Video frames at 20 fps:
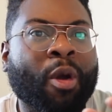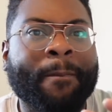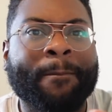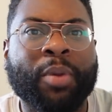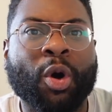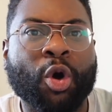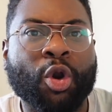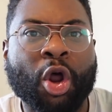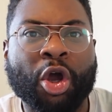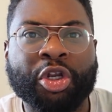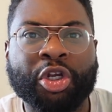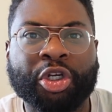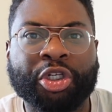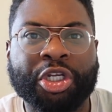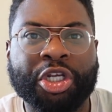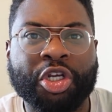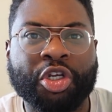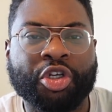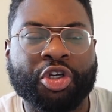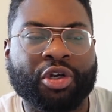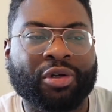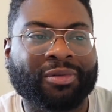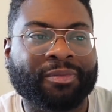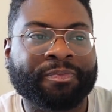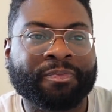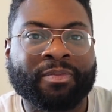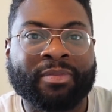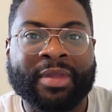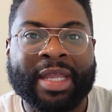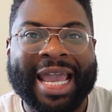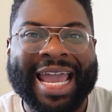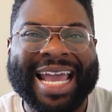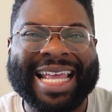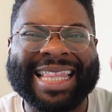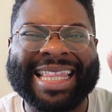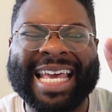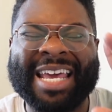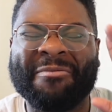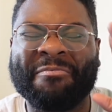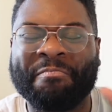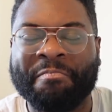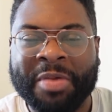put on your t-shirt, and then